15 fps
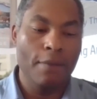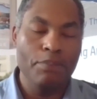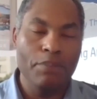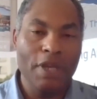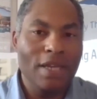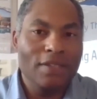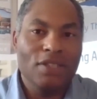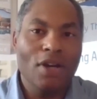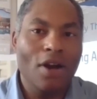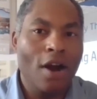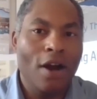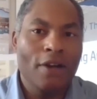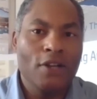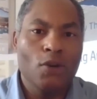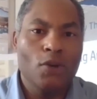because there
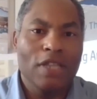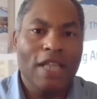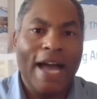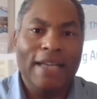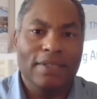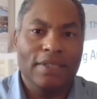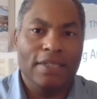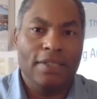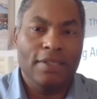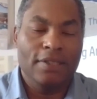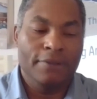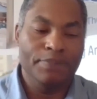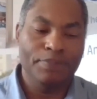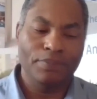are no classes